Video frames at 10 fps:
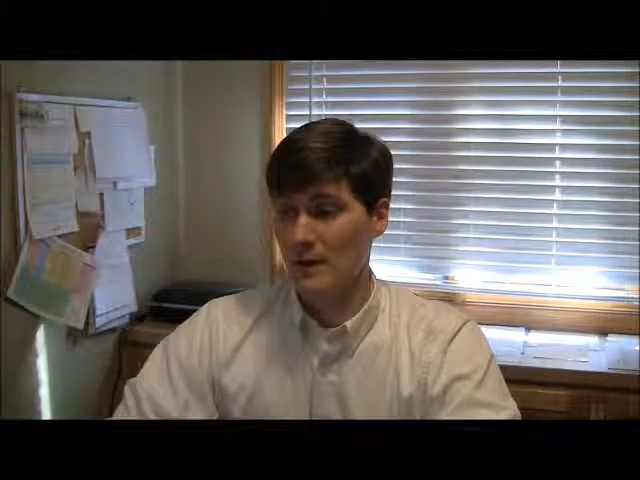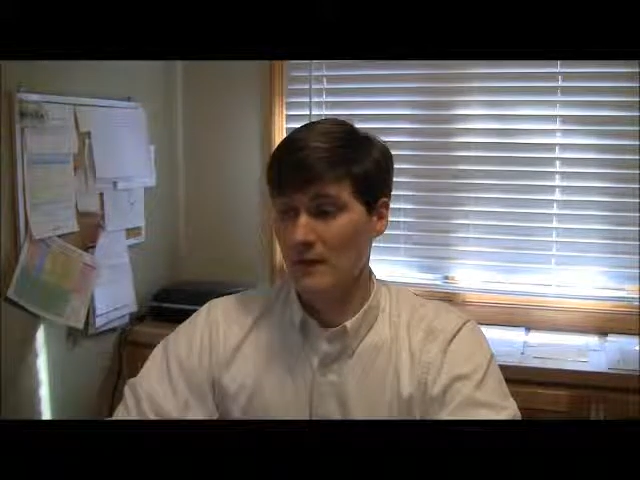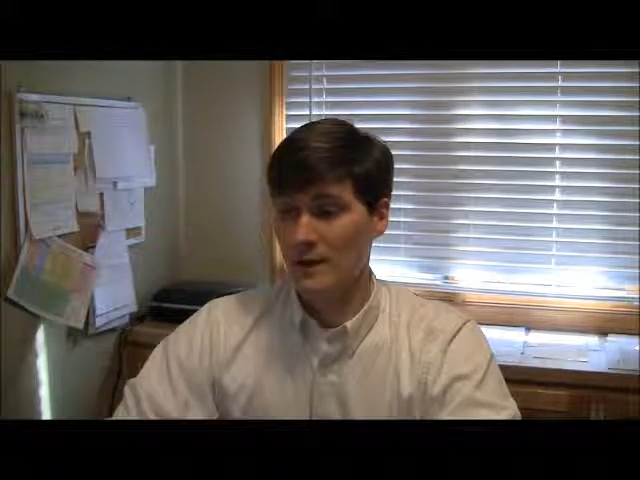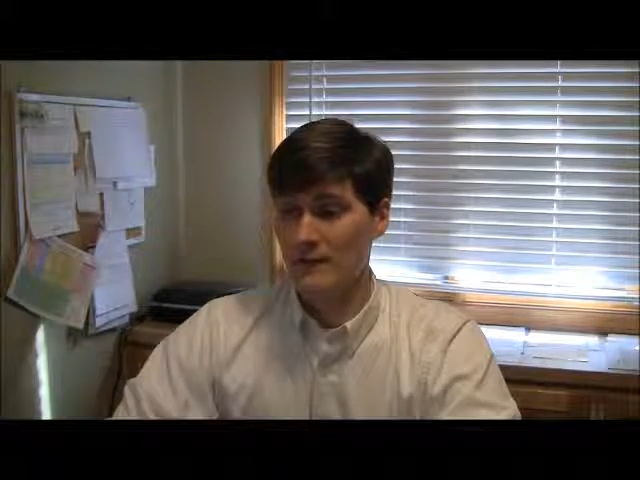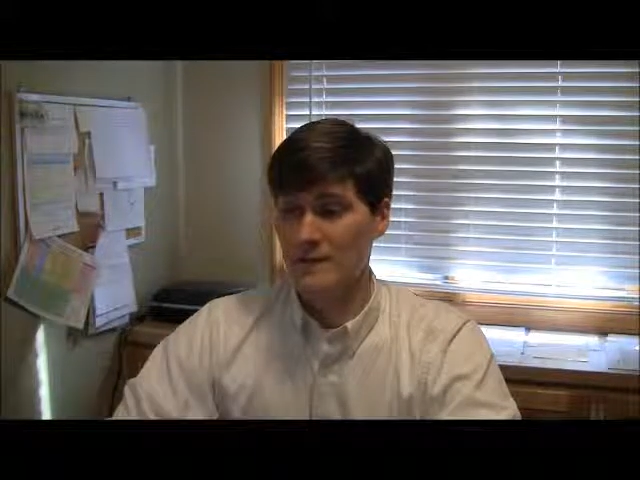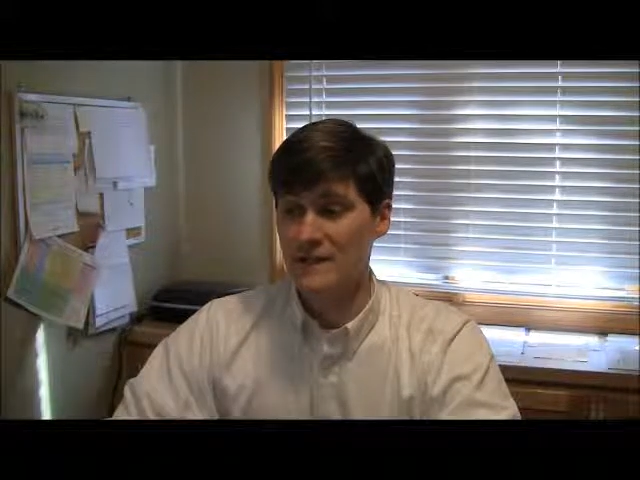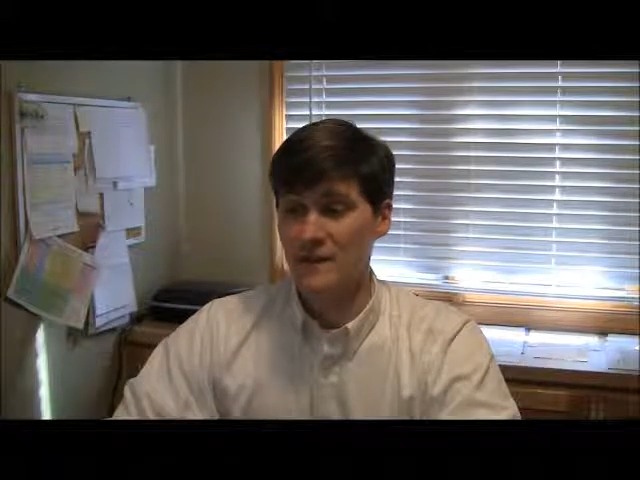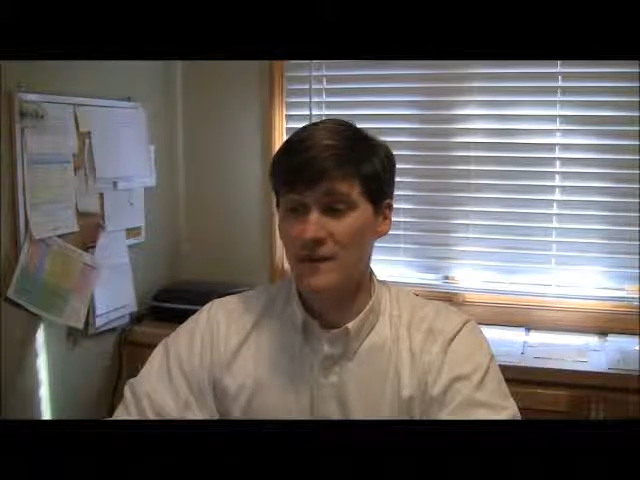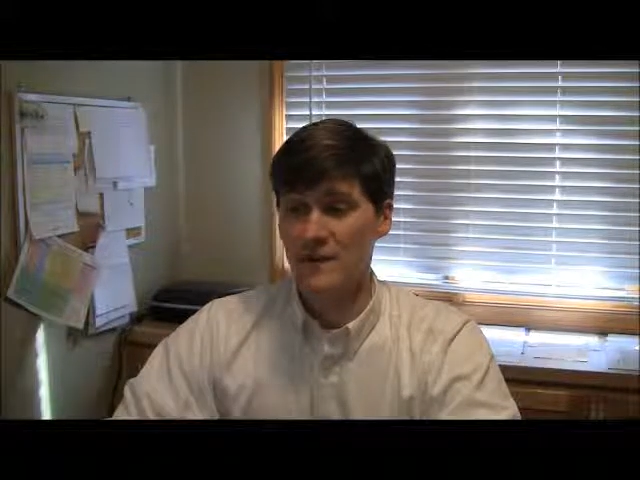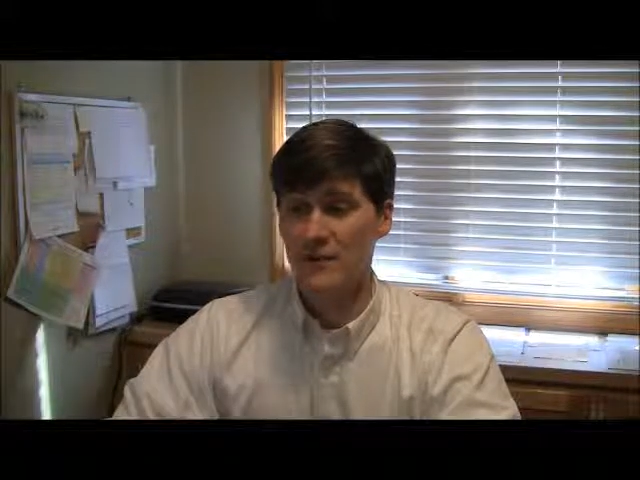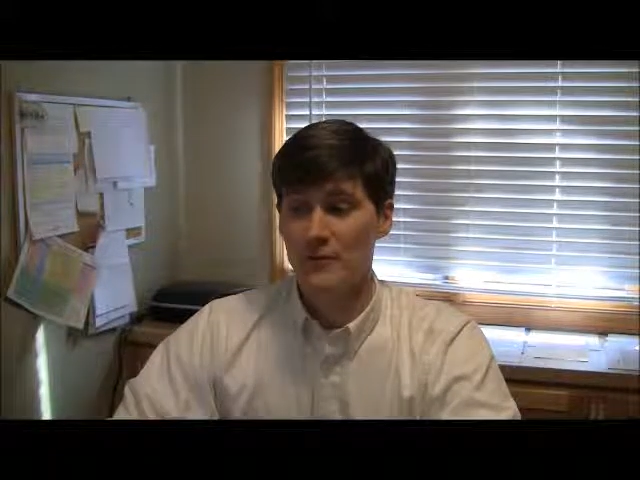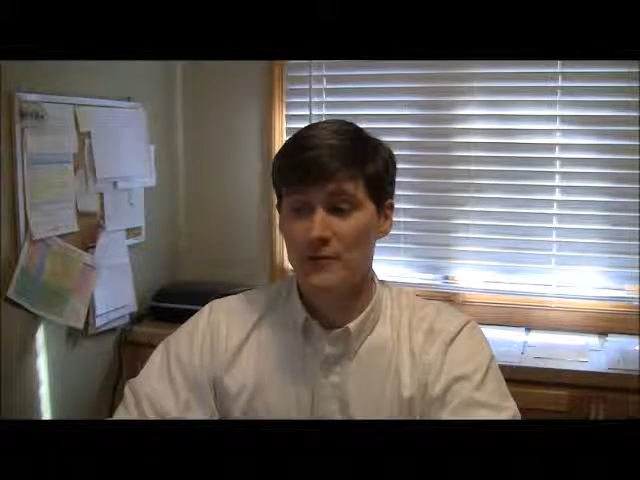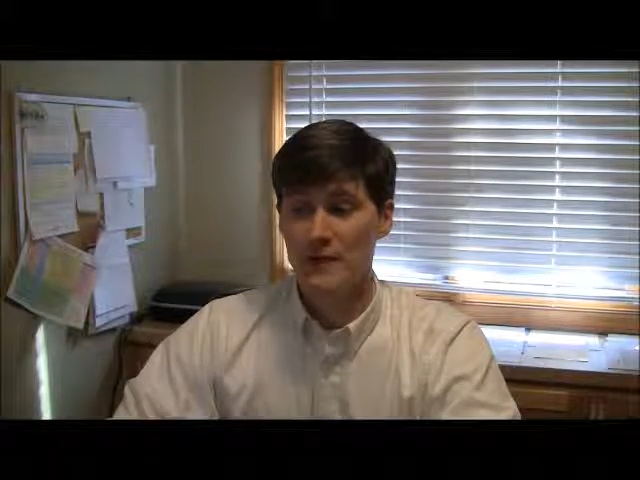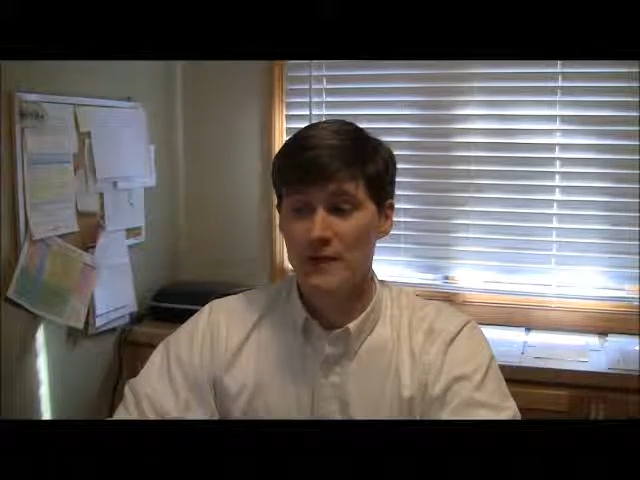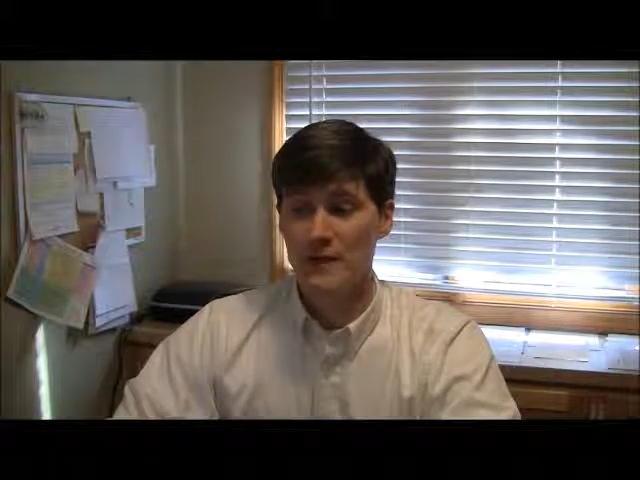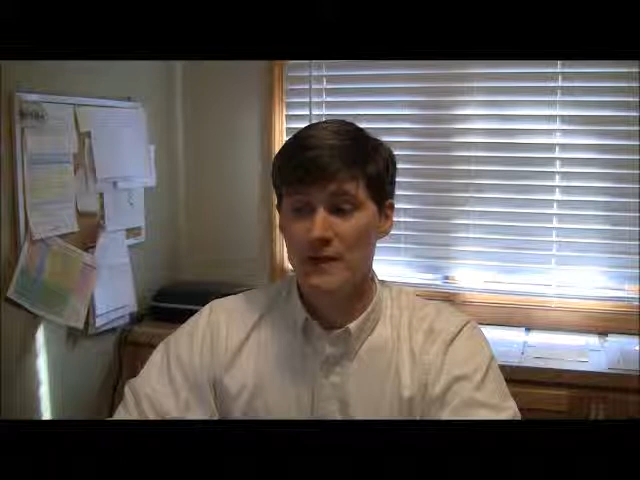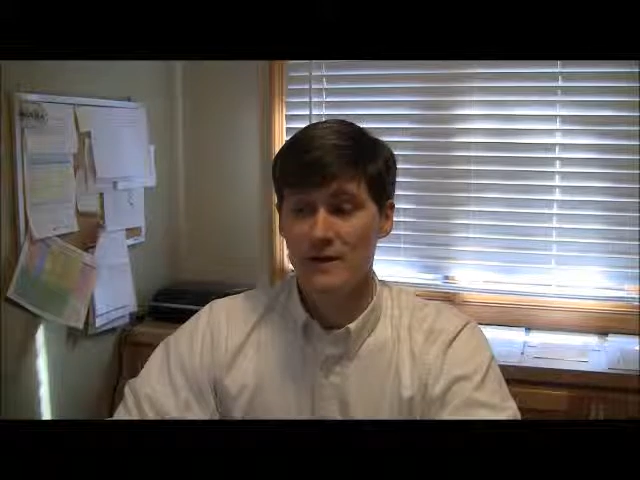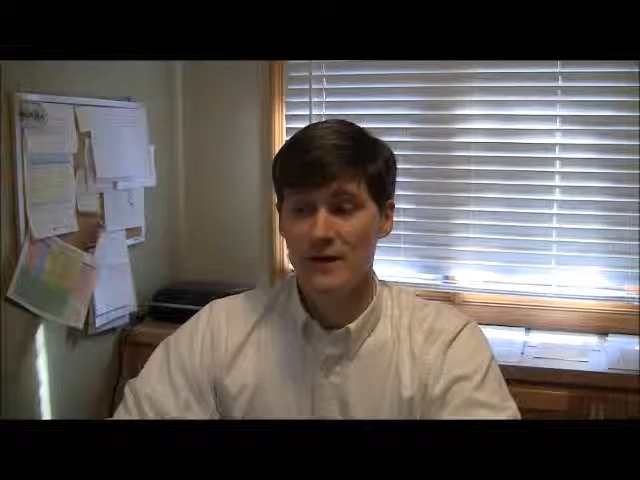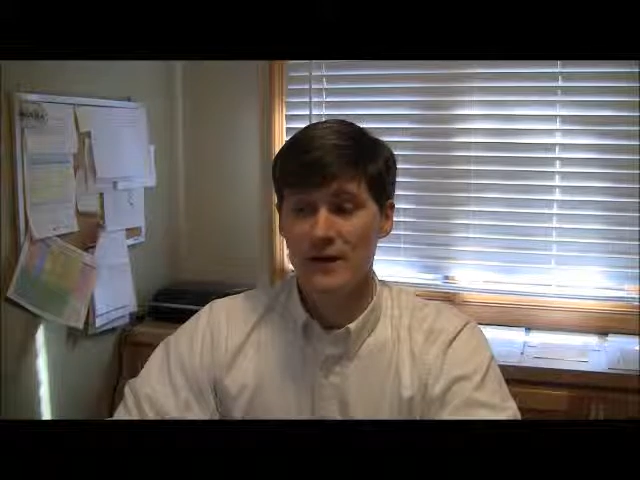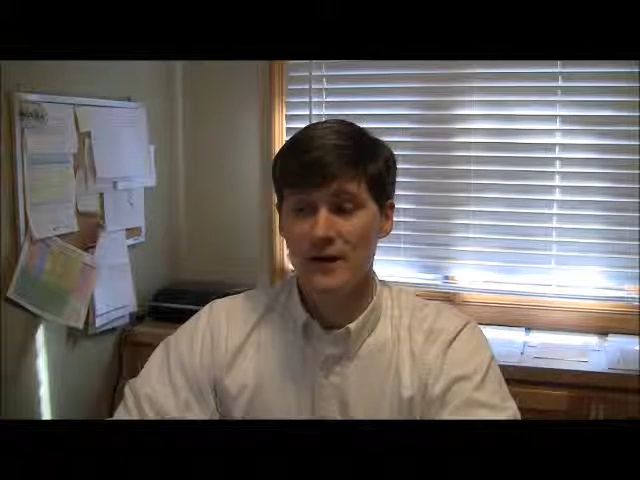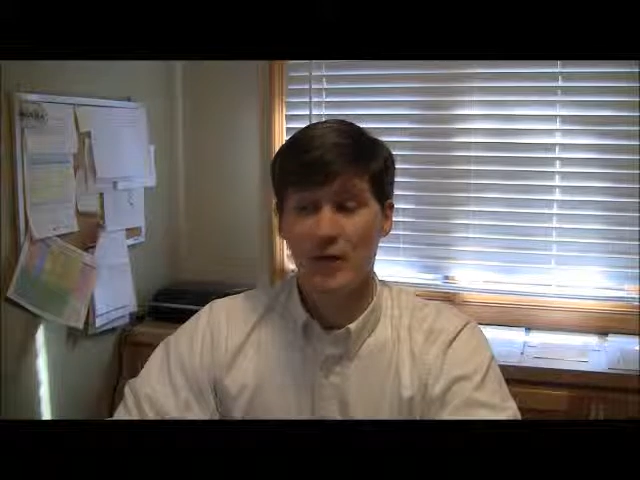We have a CQN3 Get